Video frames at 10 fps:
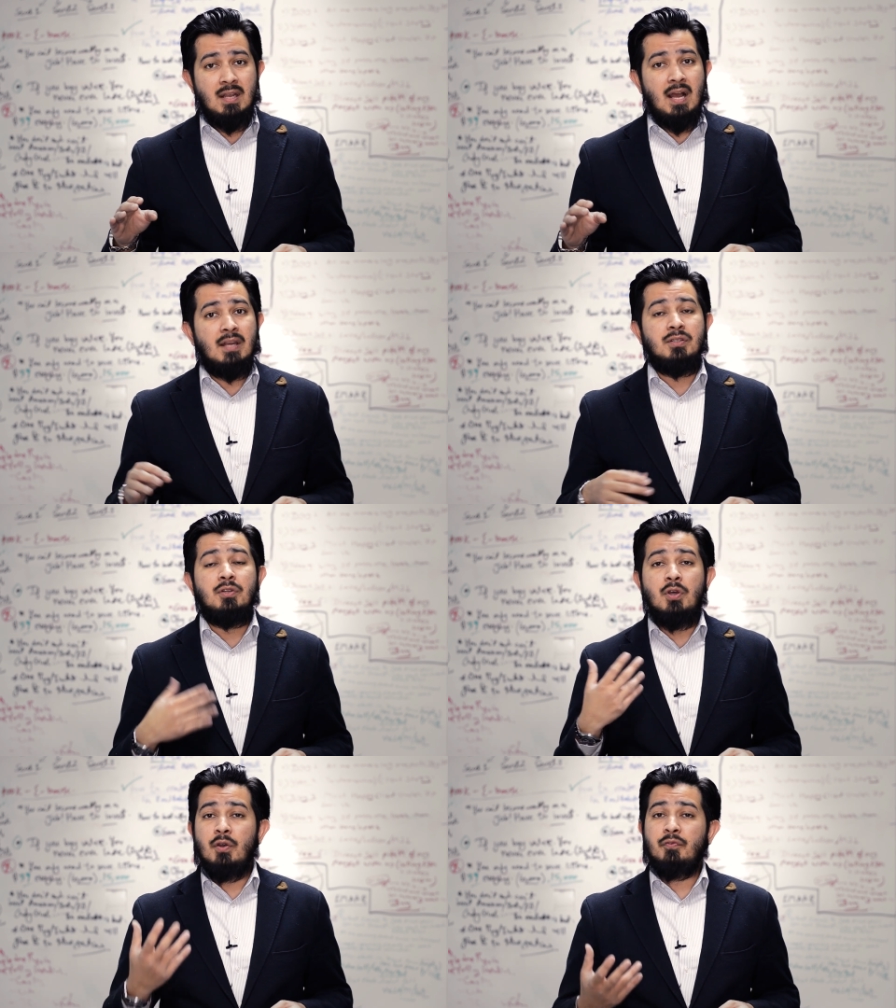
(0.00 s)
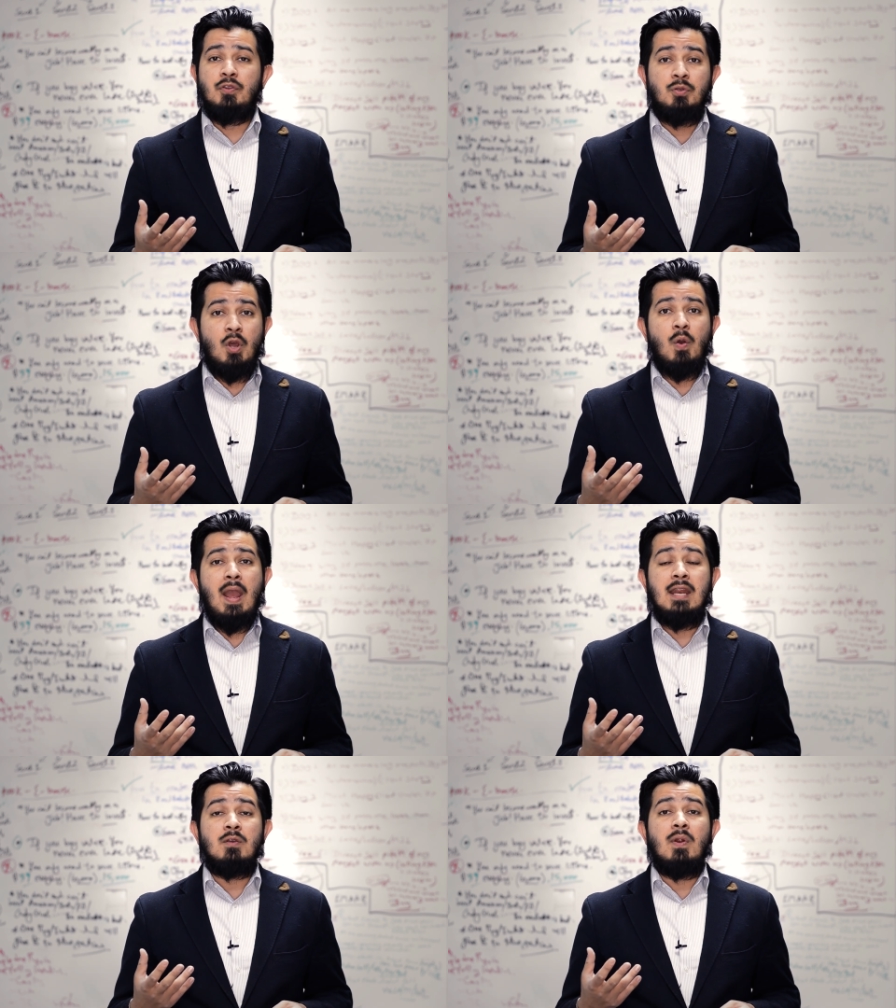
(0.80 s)
I don't know if you know
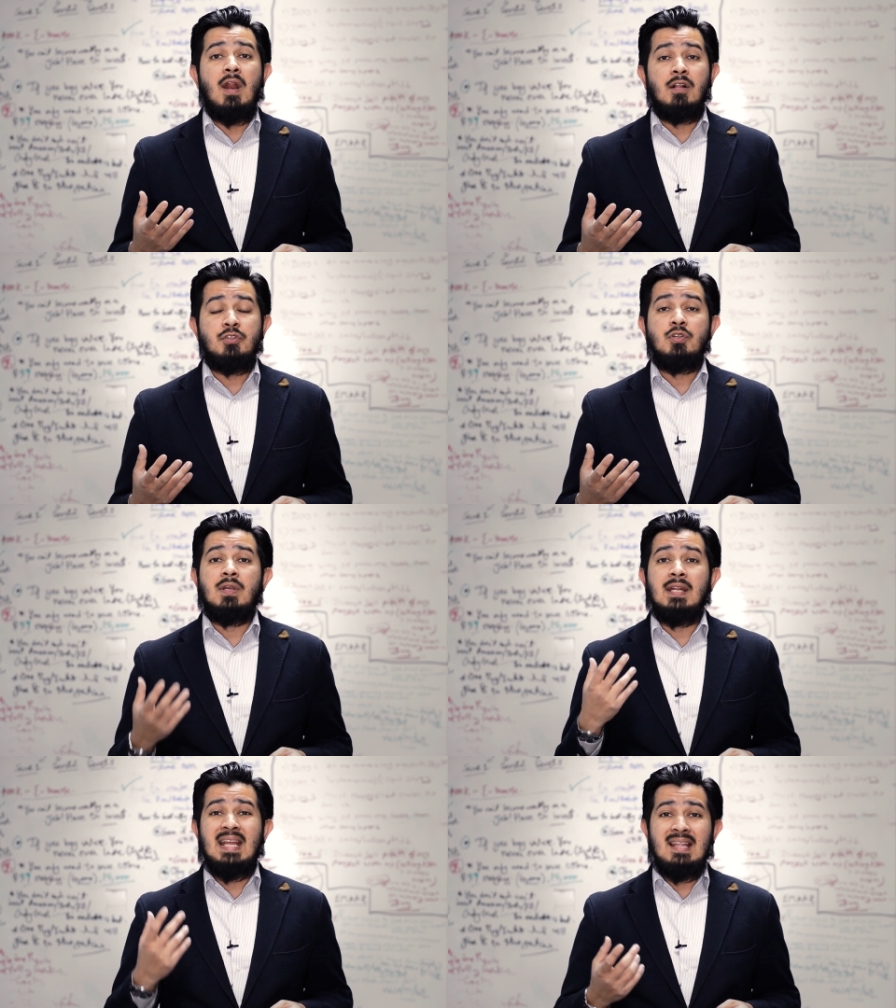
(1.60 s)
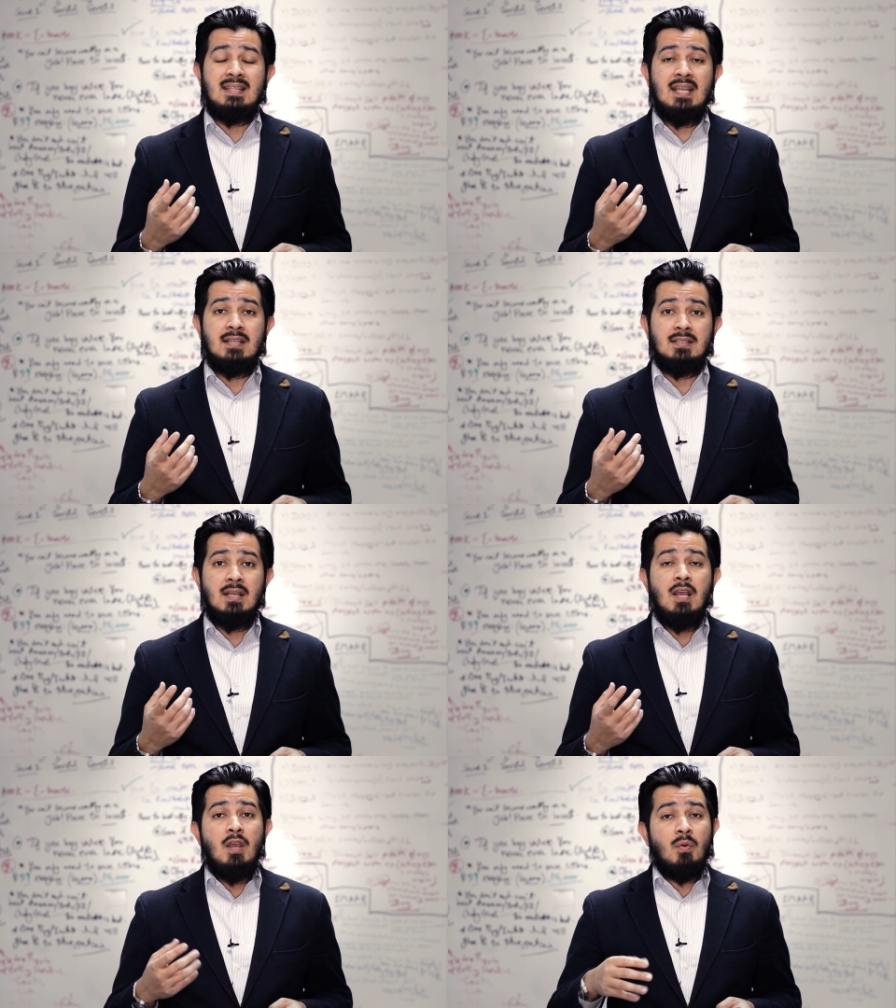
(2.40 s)
anywhere else you can get this
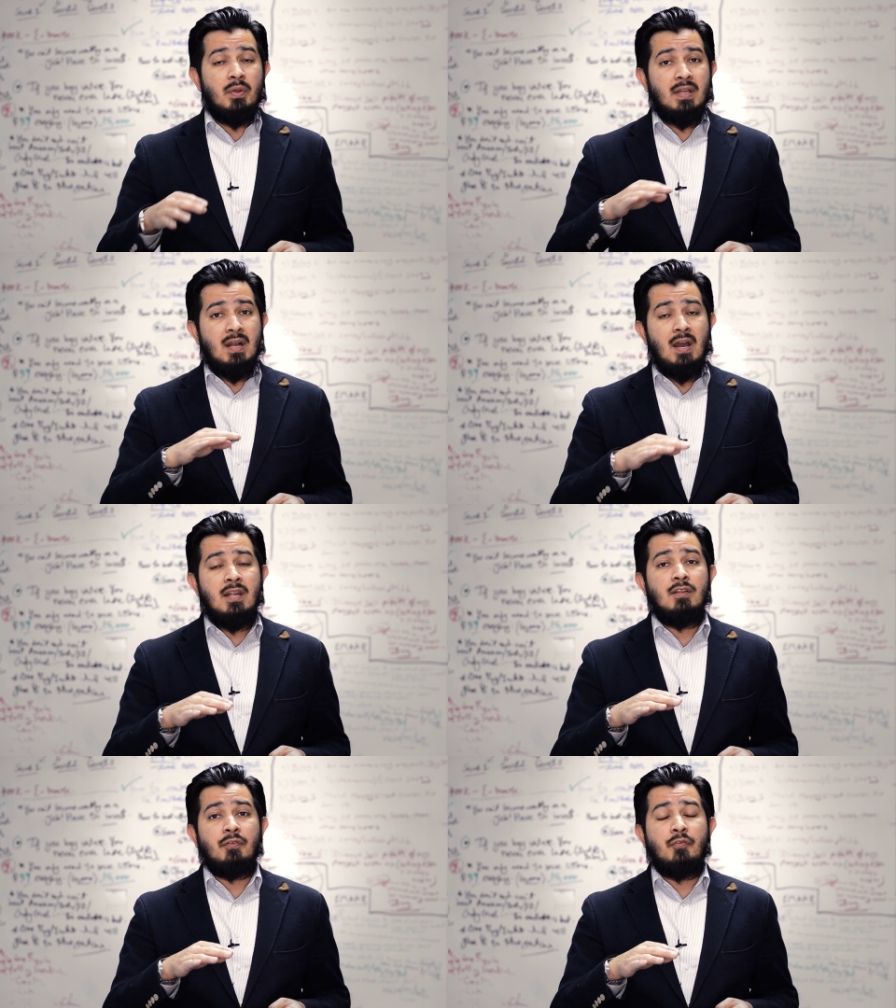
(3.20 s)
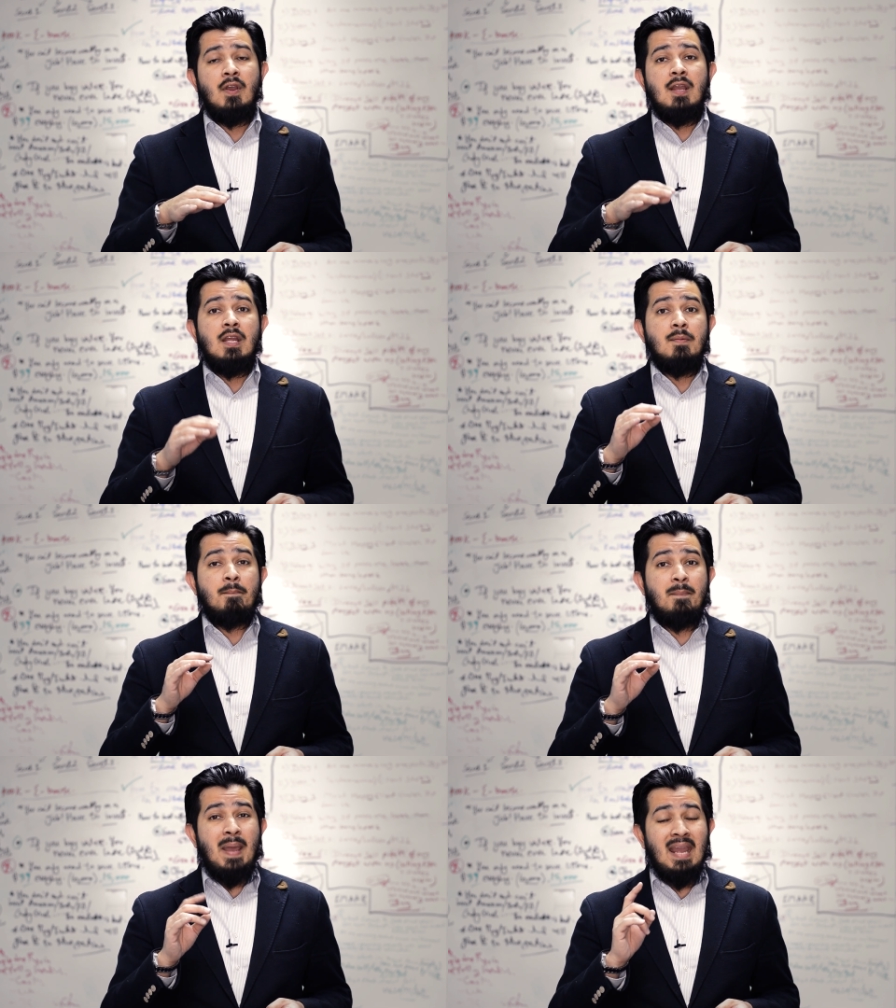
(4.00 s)
with a kind of
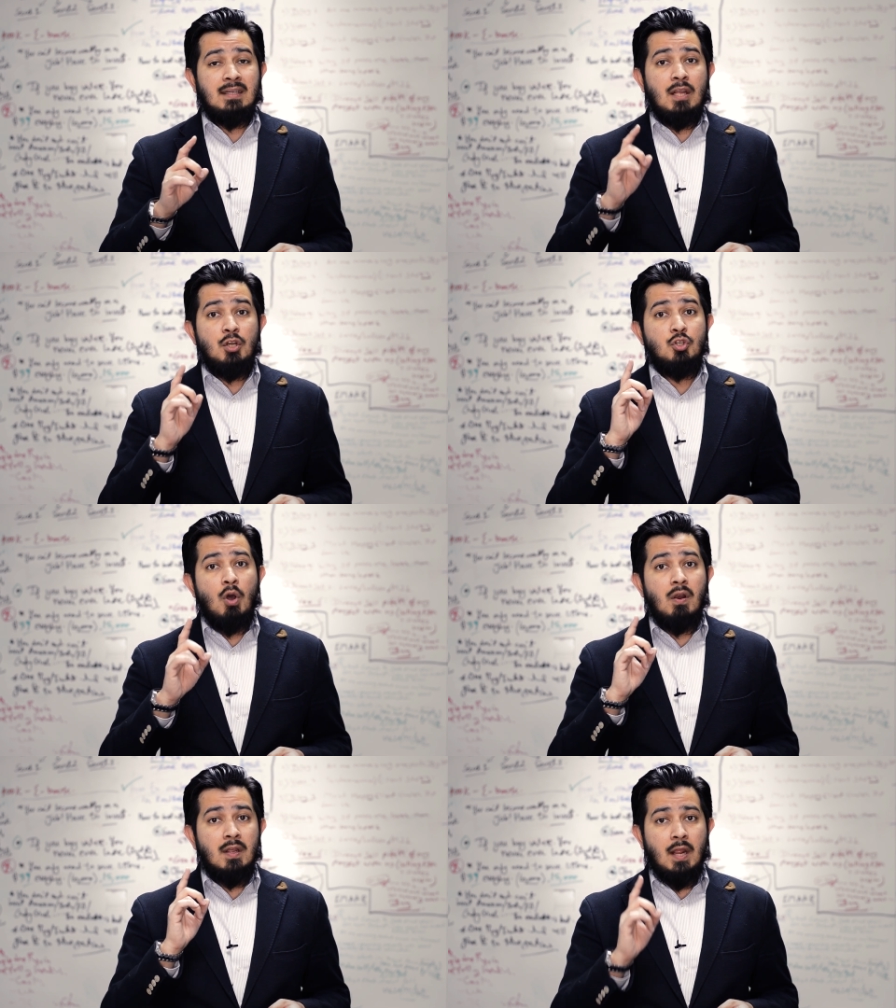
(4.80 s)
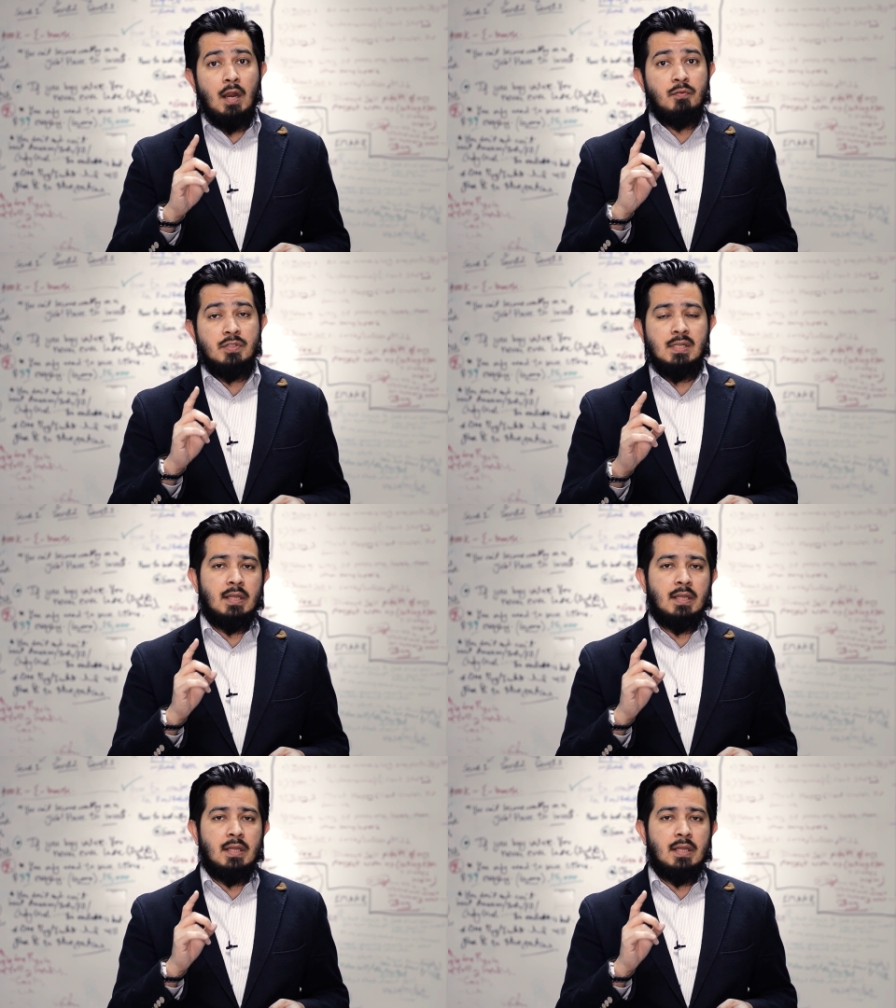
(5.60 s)
pegged dollar currency.